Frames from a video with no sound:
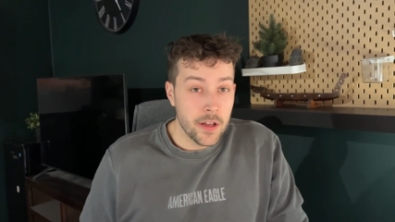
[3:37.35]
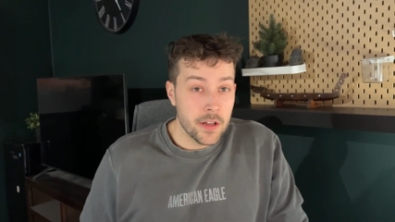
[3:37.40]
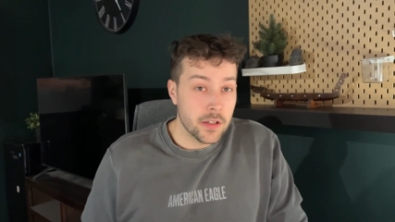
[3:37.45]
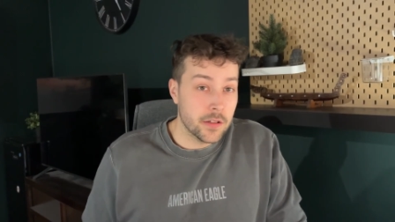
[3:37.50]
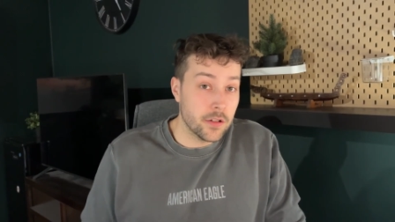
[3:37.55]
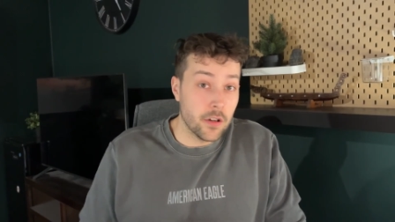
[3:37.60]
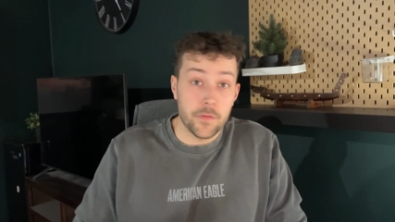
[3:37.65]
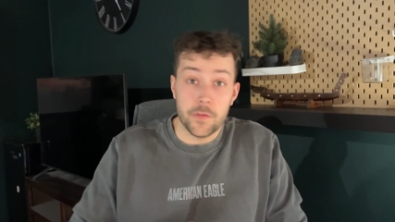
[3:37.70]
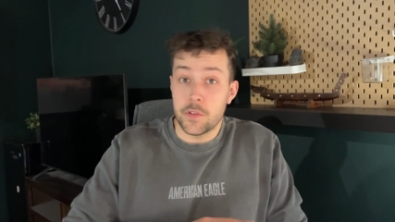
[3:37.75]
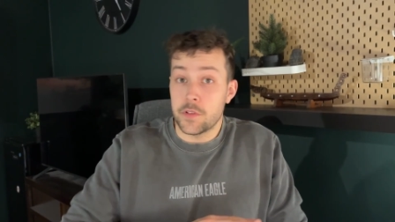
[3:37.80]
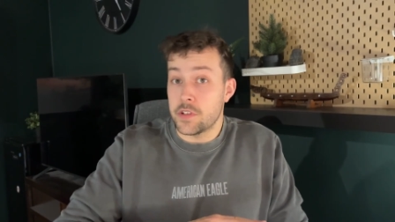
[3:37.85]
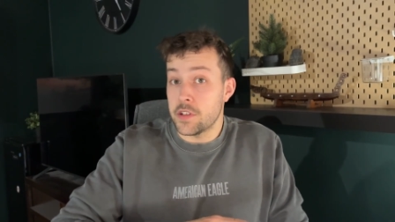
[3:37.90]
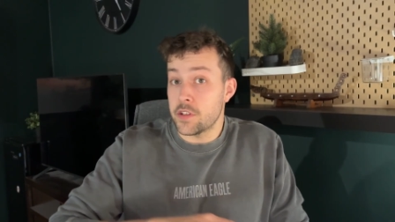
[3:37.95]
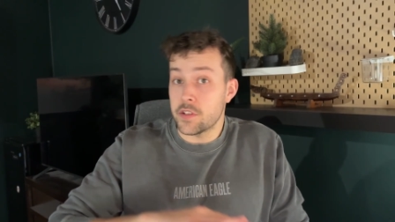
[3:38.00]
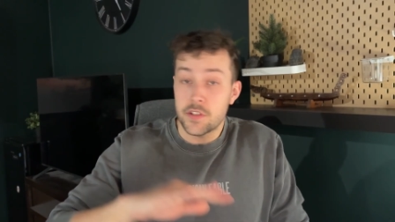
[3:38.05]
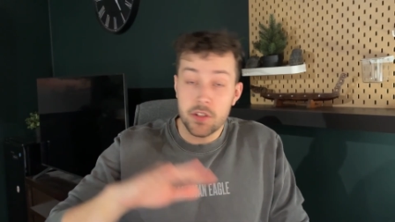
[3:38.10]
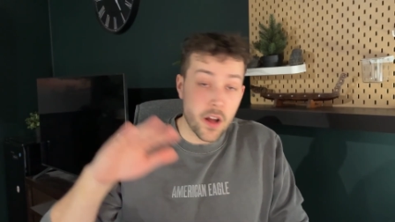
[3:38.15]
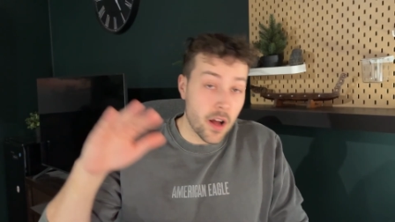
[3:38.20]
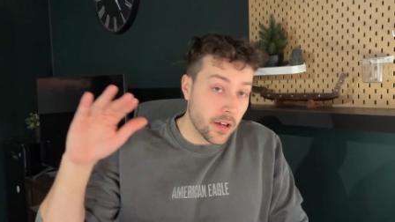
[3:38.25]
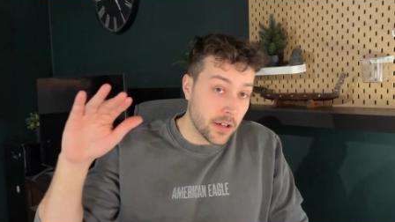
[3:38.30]
So if you see the
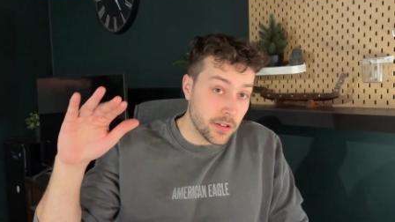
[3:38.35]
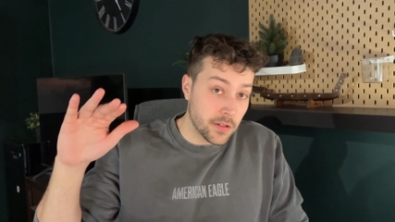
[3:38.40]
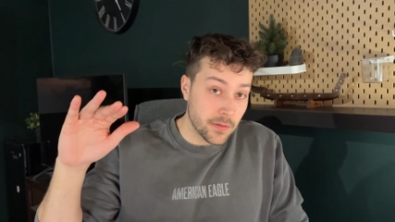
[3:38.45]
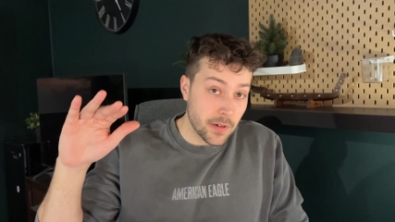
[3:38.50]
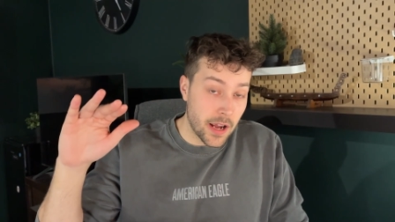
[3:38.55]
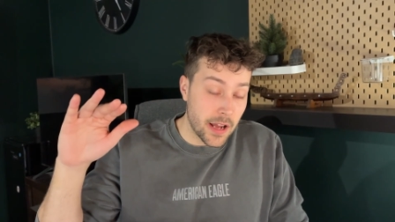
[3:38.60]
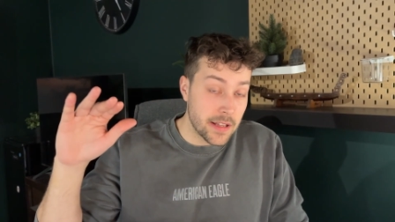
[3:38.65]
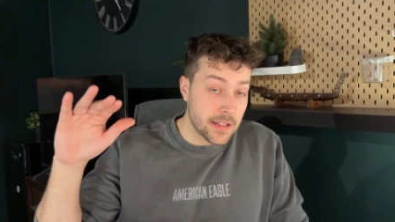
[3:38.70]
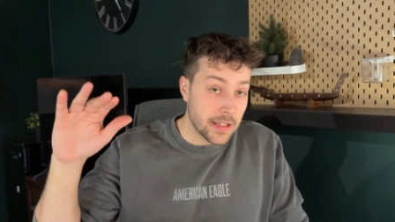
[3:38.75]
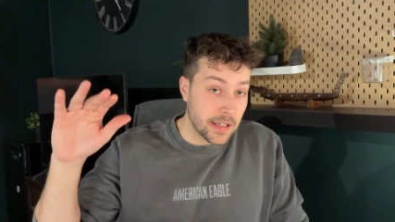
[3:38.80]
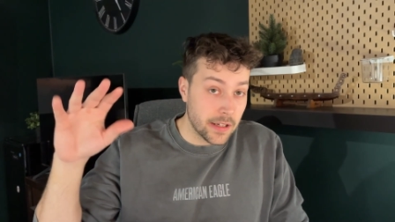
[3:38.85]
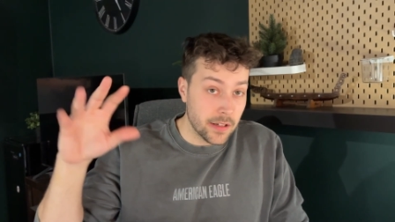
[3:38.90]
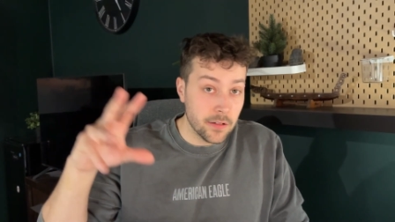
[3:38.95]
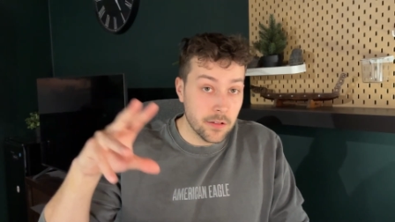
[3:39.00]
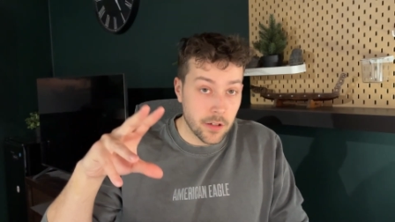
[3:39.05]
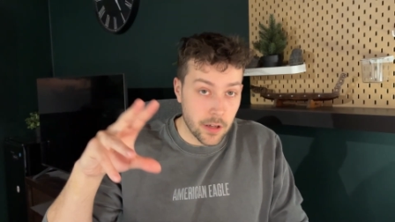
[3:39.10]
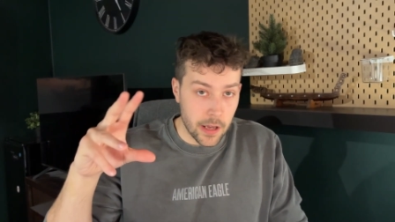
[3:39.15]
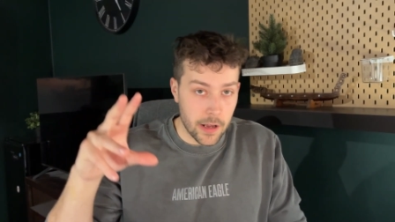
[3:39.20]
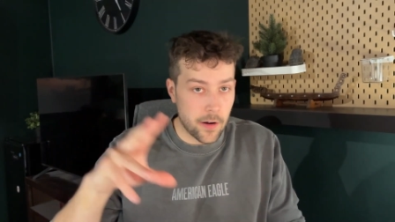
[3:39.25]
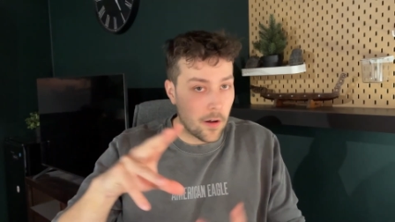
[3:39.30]
stock is rising
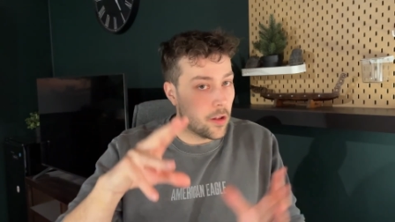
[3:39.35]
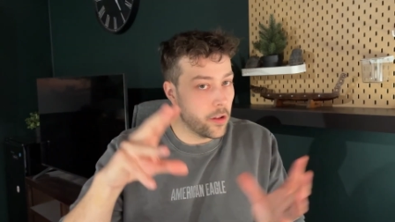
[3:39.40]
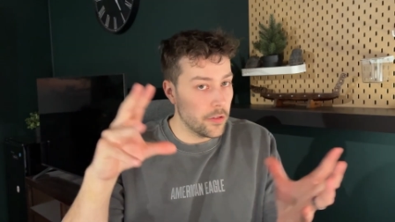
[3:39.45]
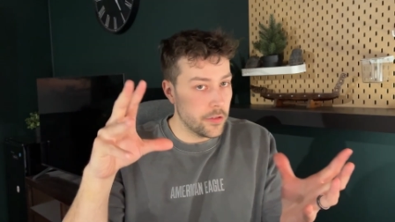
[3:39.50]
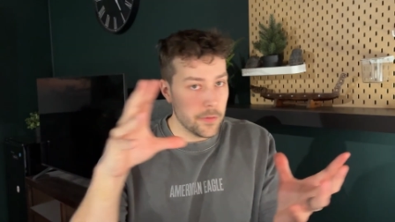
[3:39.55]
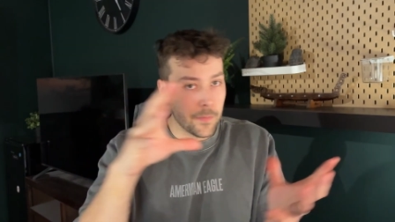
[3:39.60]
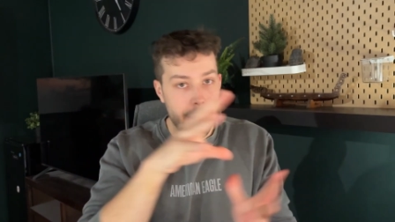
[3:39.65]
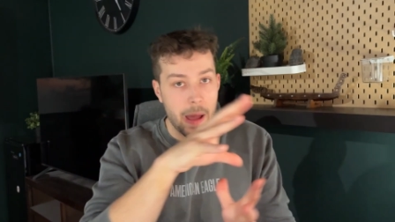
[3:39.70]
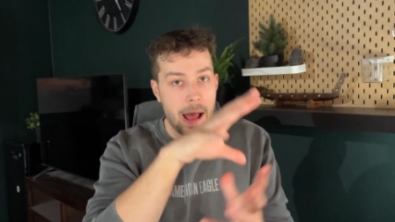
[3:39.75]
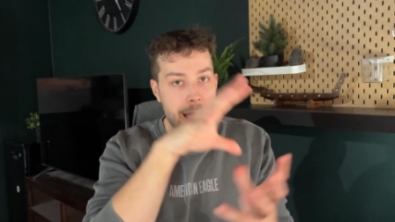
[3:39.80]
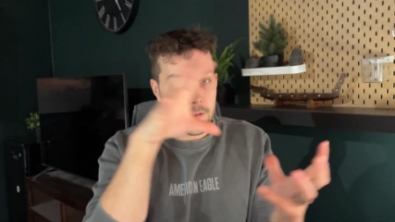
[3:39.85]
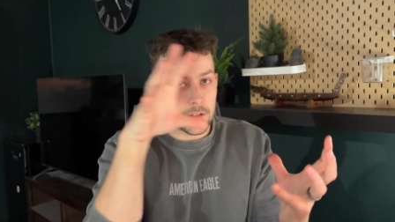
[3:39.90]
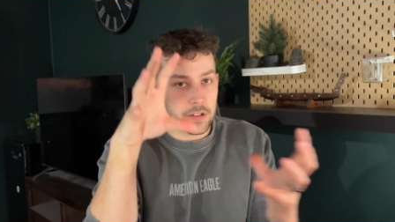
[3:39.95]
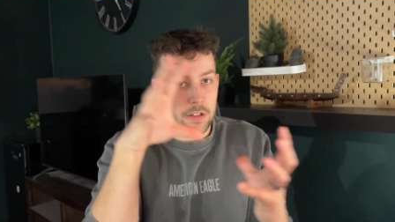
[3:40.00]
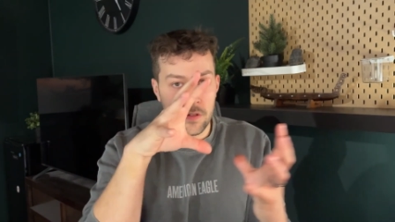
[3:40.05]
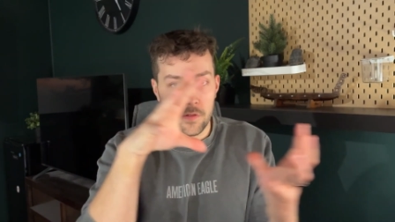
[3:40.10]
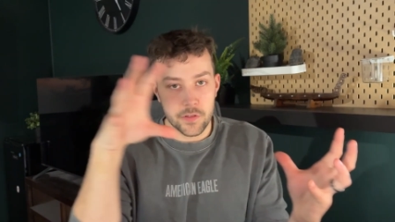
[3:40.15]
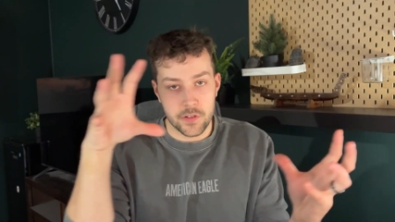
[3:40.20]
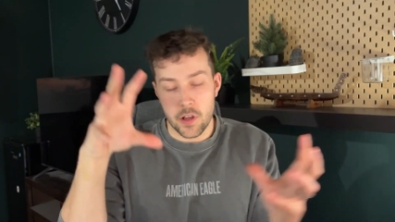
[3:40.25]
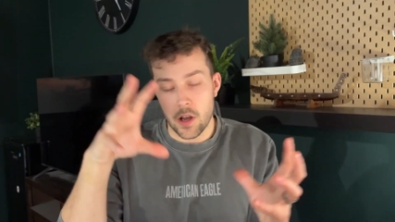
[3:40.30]
and all the
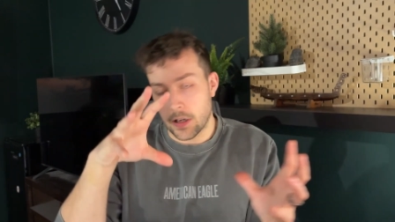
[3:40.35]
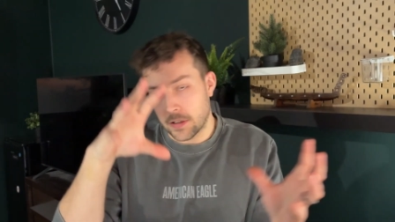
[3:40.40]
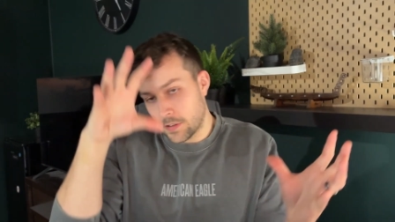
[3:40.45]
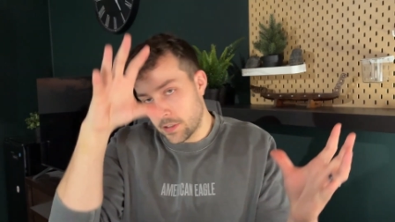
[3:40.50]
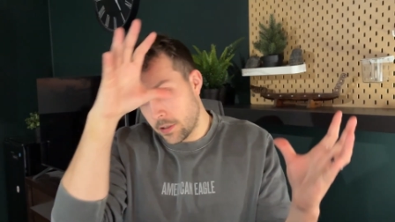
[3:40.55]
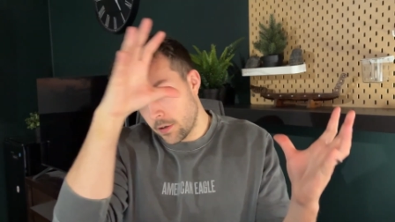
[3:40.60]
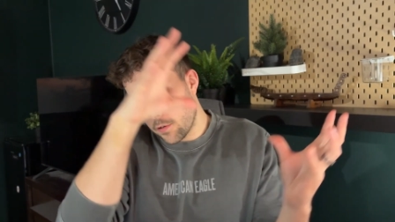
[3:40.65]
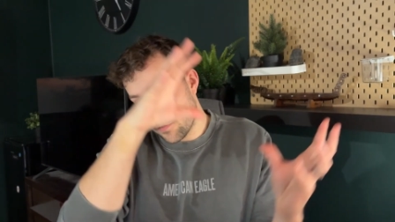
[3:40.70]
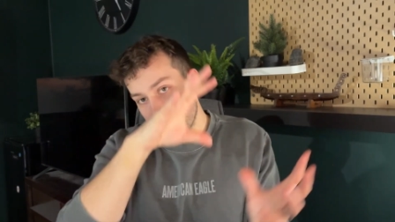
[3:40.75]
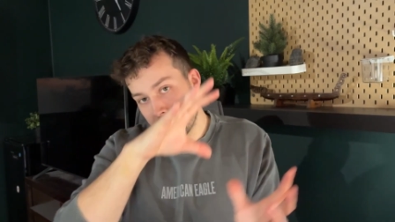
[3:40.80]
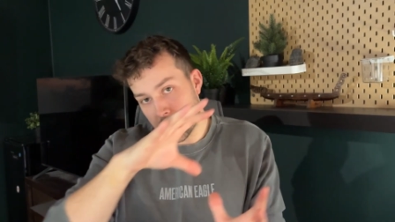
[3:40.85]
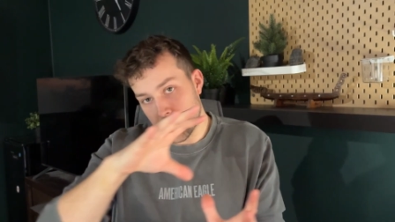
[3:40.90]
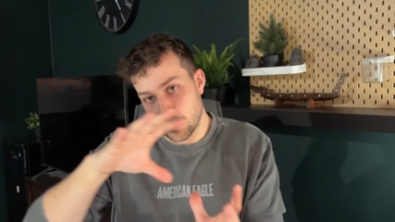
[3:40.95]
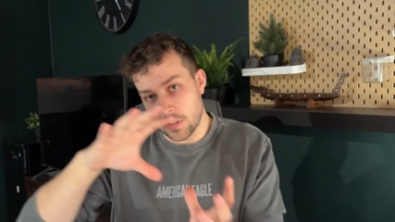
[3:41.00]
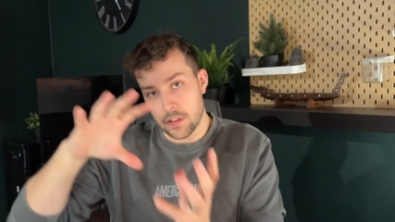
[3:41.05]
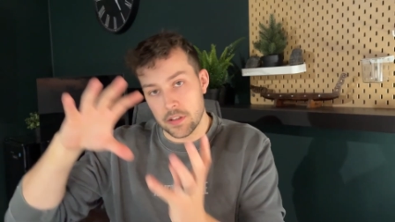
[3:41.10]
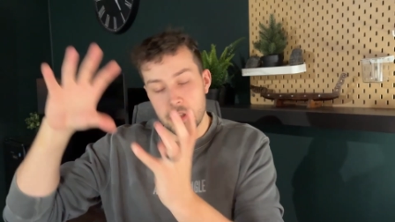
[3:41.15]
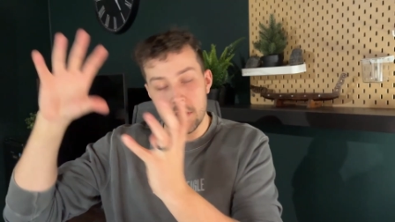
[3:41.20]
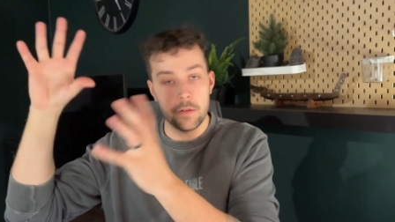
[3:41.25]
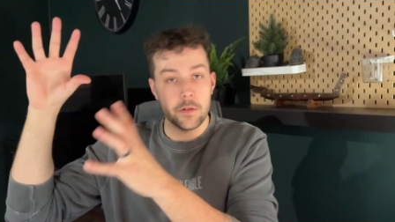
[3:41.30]
basket of stocks that it owns is
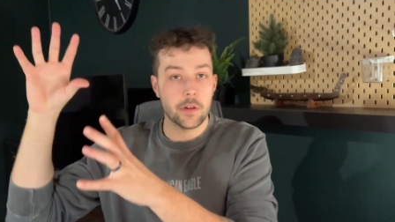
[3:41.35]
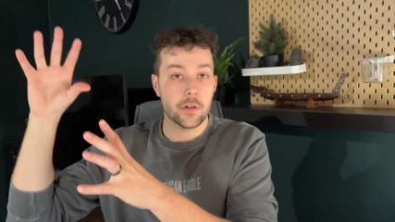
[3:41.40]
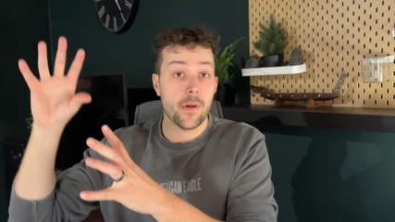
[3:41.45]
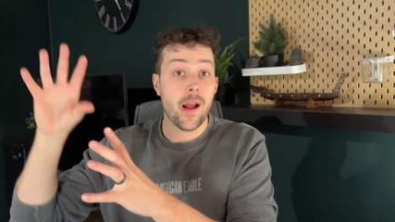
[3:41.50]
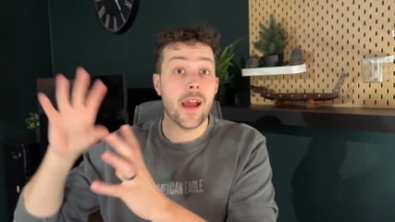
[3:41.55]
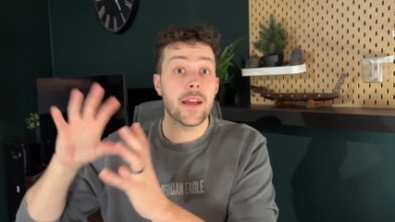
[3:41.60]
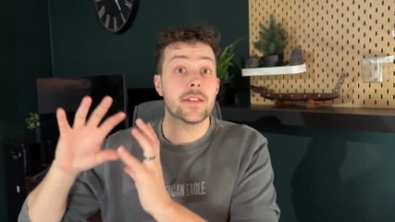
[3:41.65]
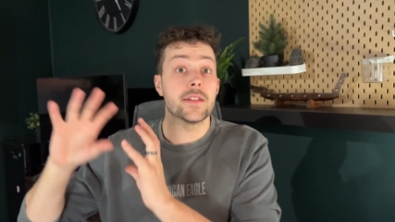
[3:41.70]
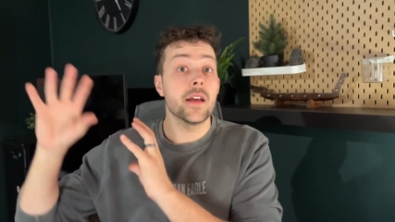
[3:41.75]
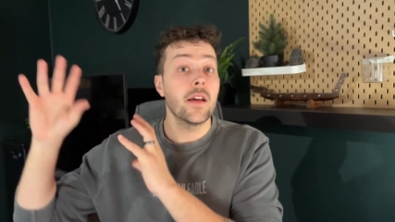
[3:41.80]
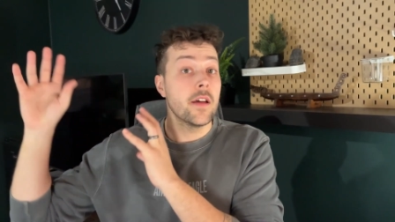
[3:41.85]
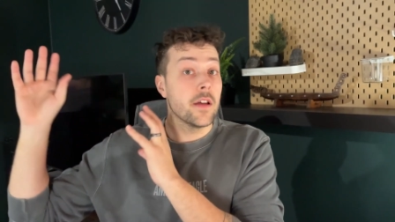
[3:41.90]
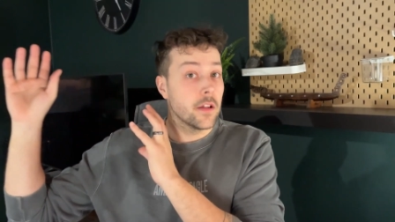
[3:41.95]
continuing to rise,